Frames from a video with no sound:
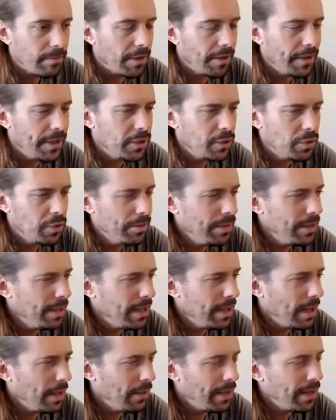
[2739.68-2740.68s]
This would be
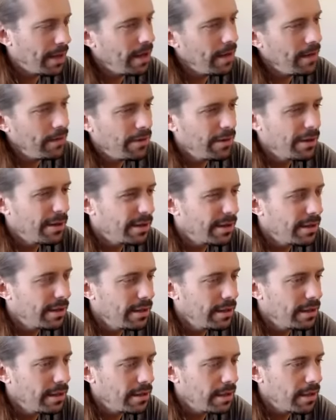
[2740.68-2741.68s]
we kind of already did
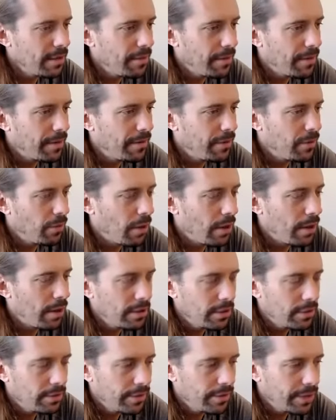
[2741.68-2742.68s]
this stuff, but if you wanted
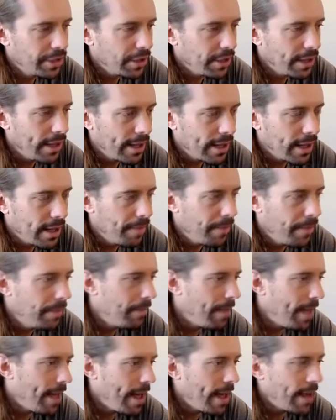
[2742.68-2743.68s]
to reach a leg up and
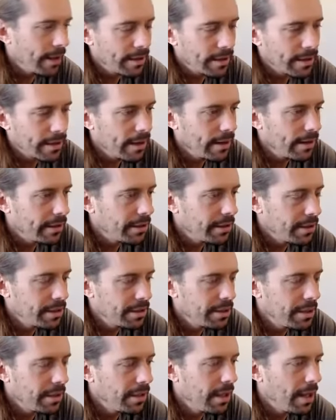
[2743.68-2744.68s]
back, you kind of
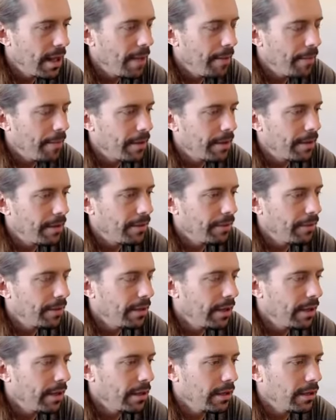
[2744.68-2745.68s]
just did that, but
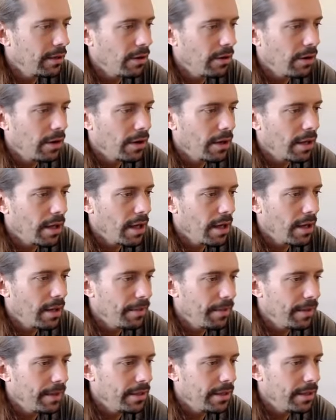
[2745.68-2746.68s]
three-legged dog.
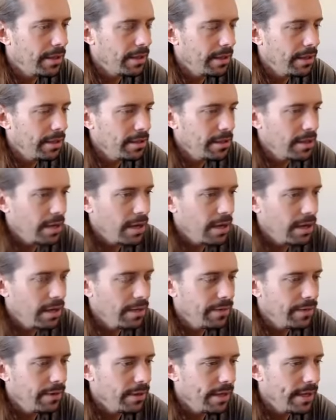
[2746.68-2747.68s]
But it is kind
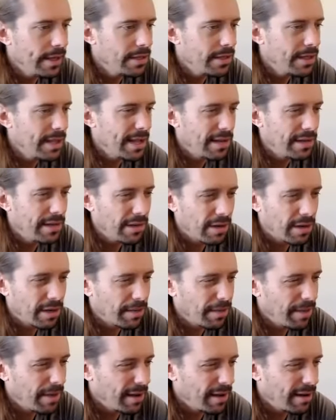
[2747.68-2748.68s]
of your last down dog.
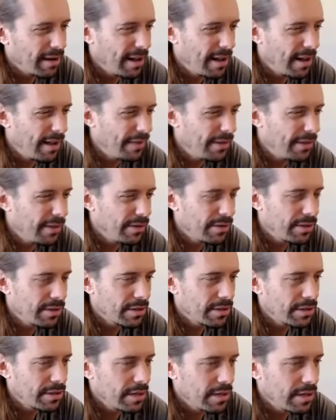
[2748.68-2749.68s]
I'm not gonna have you do
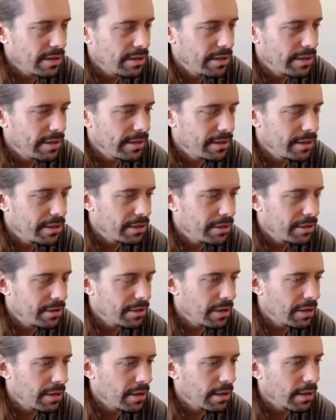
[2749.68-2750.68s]
sun salutations
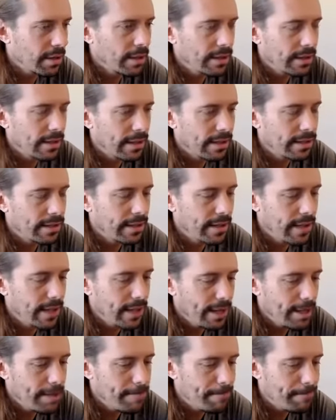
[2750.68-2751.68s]
or anything like that
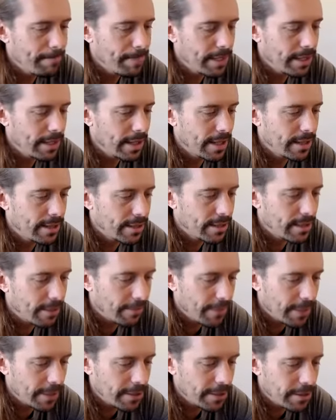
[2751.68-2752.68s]
today. Did that
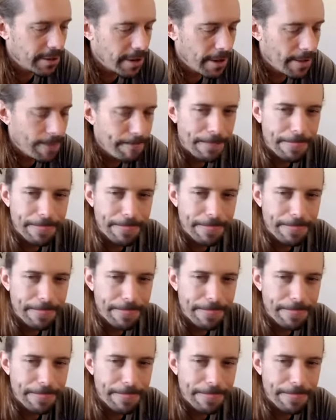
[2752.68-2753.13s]
stuff yesterday.